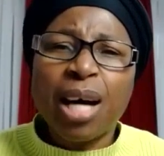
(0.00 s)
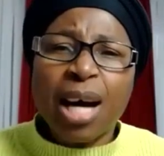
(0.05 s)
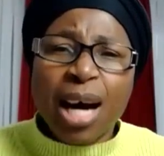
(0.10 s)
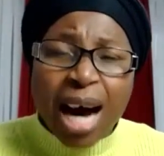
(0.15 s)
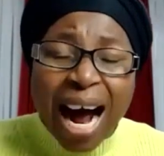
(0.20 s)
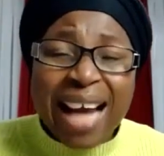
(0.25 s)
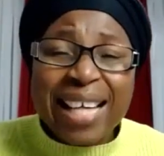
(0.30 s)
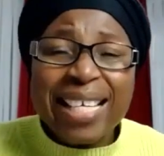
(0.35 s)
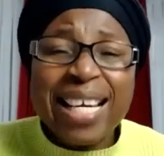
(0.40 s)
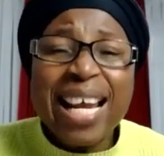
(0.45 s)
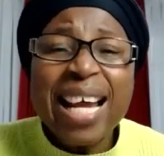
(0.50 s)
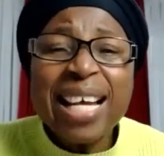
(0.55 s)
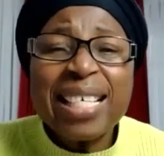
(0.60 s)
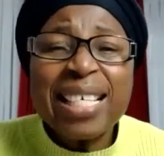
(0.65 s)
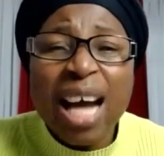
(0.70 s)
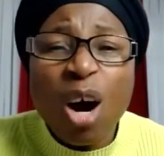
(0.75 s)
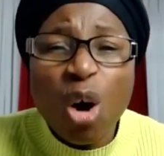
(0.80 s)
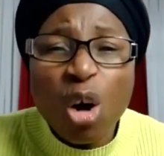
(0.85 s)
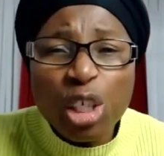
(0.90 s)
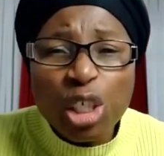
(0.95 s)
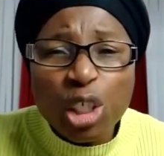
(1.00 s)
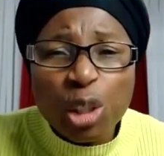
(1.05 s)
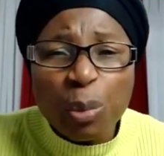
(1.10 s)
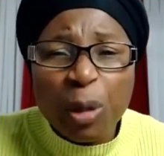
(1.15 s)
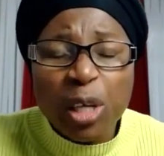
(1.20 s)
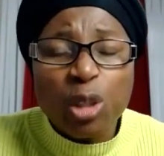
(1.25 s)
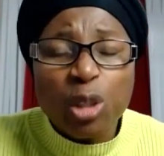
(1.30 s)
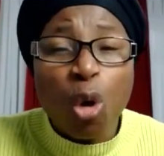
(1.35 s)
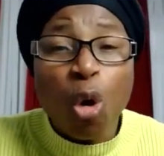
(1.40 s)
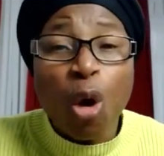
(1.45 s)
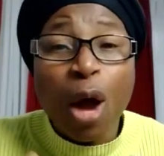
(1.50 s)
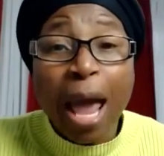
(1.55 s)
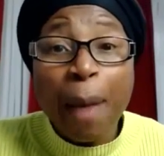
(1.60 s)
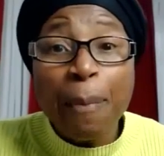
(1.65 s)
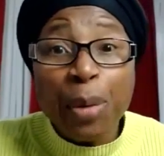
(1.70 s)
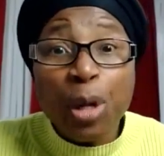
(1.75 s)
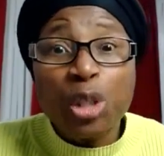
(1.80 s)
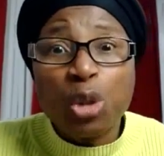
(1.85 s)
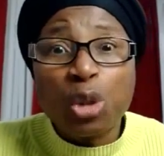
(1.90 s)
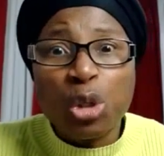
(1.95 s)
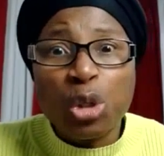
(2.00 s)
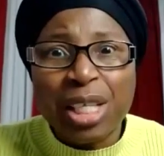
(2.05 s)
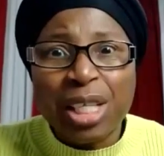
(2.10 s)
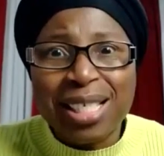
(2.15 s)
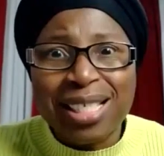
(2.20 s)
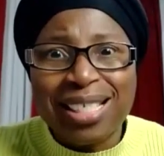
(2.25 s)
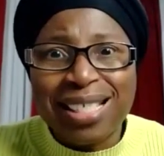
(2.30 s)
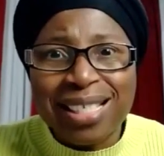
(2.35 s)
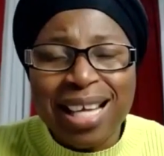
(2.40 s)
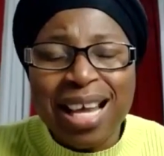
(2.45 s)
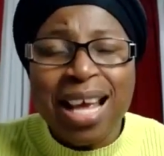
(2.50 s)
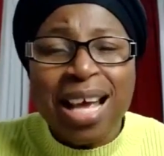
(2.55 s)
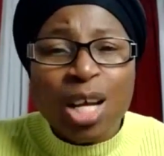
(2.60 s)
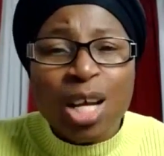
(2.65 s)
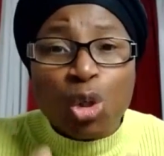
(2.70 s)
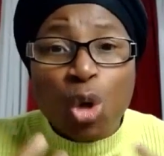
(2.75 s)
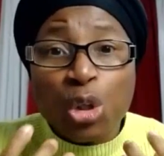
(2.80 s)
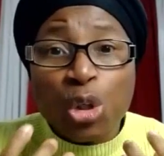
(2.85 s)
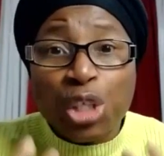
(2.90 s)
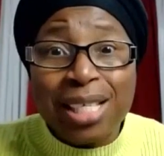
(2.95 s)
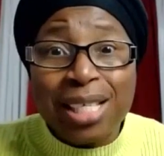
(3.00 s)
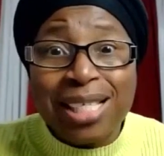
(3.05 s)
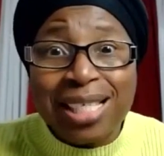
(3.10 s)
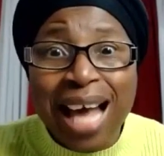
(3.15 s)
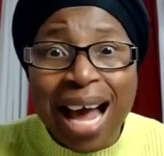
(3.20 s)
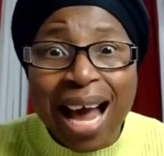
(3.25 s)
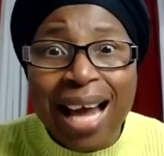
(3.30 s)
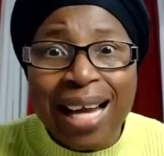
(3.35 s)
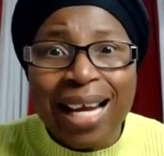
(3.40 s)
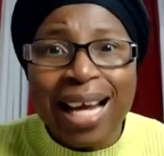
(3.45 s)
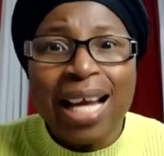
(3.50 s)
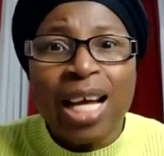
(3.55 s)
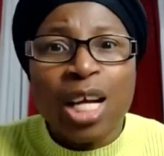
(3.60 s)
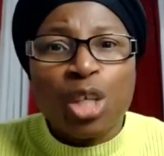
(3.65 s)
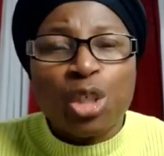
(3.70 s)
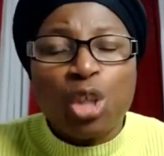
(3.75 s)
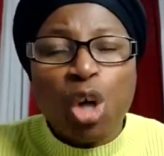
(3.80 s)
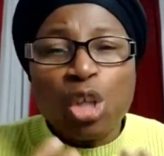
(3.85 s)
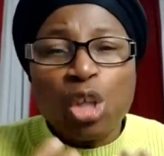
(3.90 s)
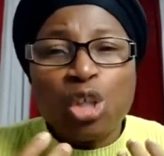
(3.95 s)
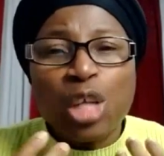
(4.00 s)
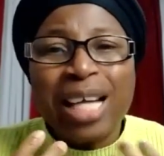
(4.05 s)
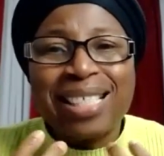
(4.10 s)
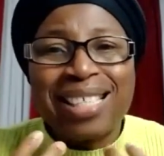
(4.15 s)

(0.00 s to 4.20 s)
I need the Holy Spirit to able to, des- to design those uh,